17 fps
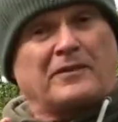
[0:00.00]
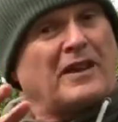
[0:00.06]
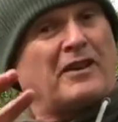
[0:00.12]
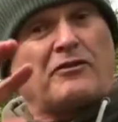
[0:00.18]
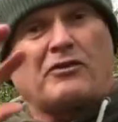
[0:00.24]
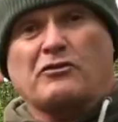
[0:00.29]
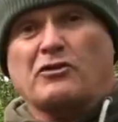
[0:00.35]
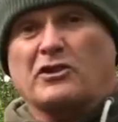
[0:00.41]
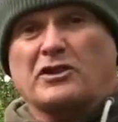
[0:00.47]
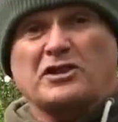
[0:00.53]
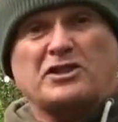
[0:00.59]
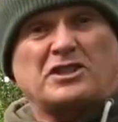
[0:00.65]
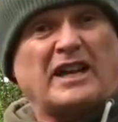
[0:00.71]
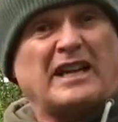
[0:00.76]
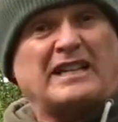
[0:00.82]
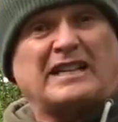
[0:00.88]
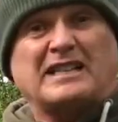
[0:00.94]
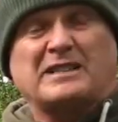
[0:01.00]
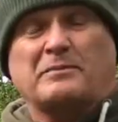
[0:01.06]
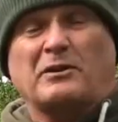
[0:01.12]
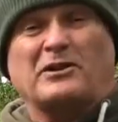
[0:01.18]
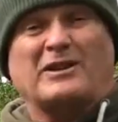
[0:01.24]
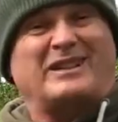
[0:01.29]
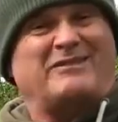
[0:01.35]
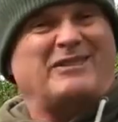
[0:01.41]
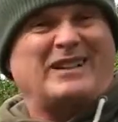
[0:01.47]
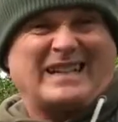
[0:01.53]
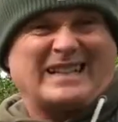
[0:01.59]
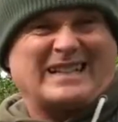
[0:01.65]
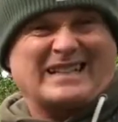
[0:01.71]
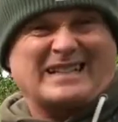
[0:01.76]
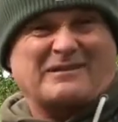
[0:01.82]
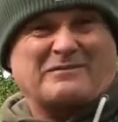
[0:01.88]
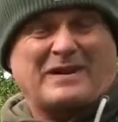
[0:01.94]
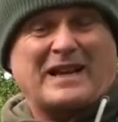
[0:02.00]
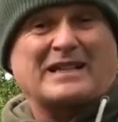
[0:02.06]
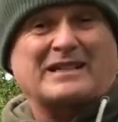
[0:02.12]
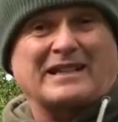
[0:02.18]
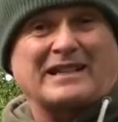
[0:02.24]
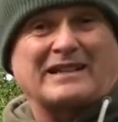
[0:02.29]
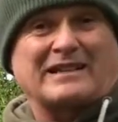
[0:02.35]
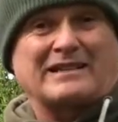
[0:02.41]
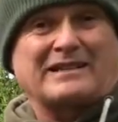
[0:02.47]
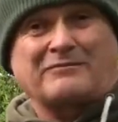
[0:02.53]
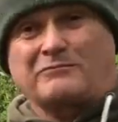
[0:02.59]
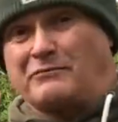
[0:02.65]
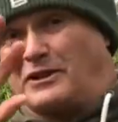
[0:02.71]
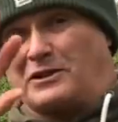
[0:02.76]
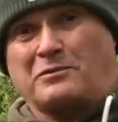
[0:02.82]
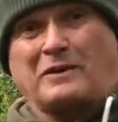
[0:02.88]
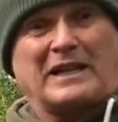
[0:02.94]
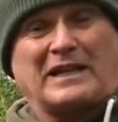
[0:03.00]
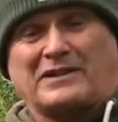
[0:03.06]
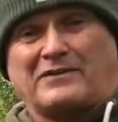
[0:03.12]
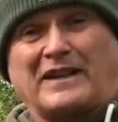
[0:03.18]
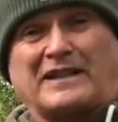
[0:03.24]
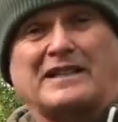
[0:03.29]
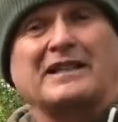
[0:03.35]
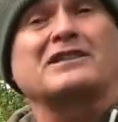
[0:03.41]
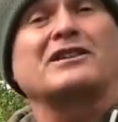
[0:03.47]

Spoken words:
If you've got a shady spot, it really doesn't matter which way it's facing,